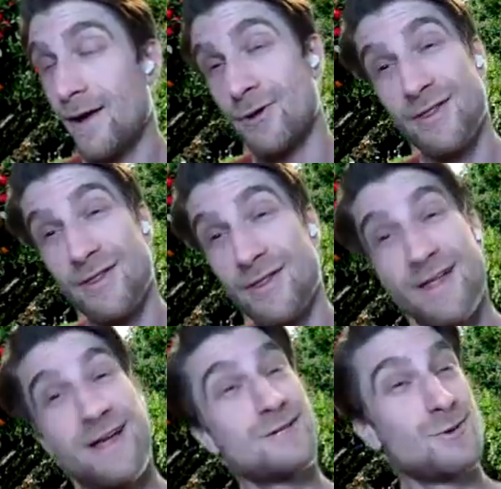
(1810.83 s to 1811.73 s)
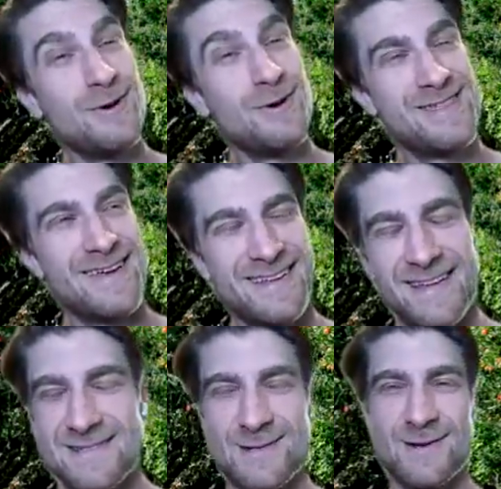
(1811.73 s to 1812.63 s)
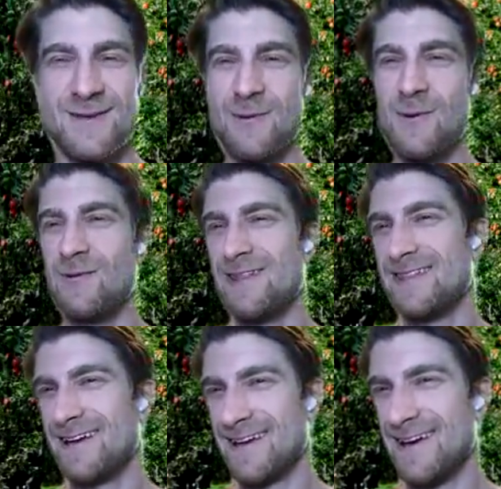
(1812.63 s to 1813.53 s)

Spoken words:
Well, that's what we think. That's certainly what we think.